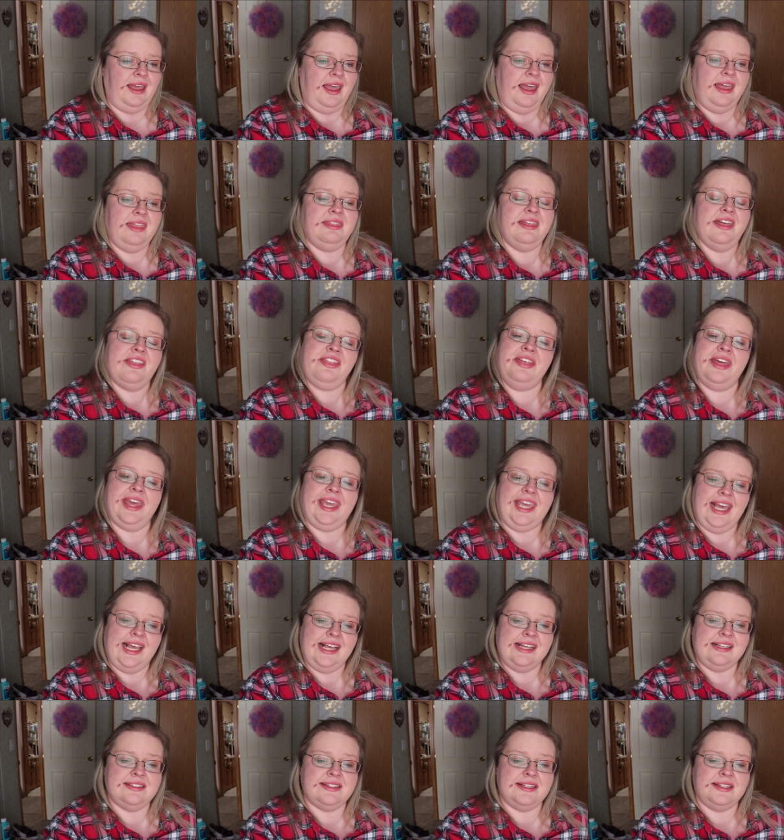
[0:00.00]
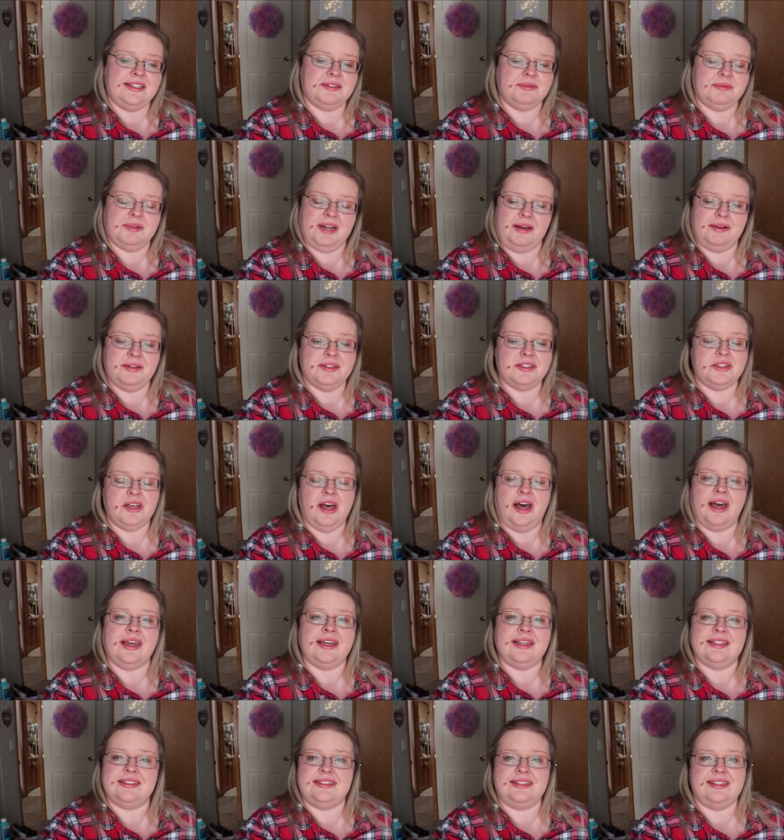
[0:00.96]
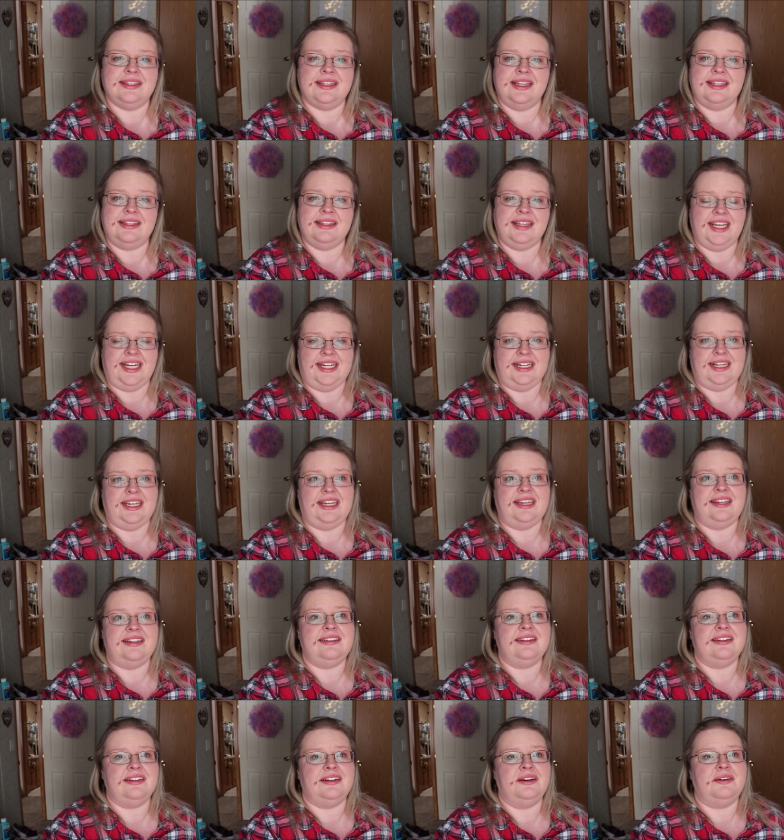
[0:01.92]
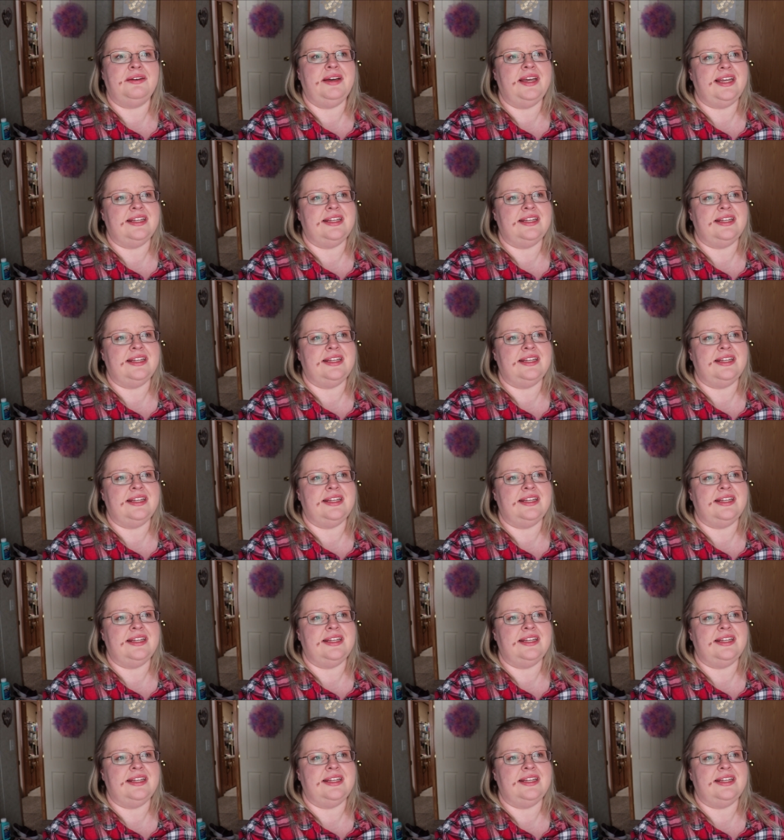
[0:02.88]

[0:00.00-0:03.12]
And the thing is, is when I was talking to that lady, you know,